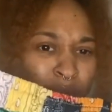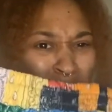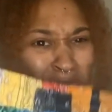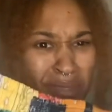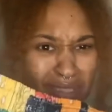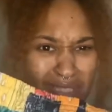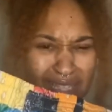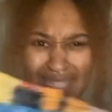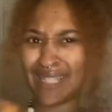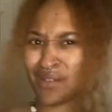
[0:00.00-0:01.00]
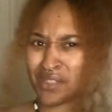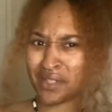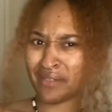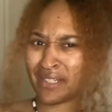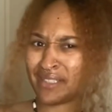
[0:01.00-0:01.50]
Orange. Did I say orange
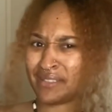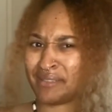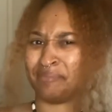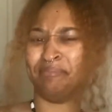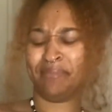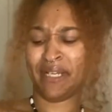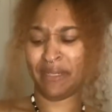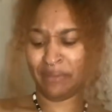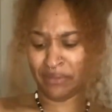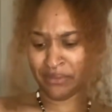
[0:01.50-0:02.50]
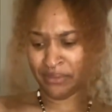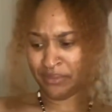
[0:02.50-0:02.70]
already? I don't know.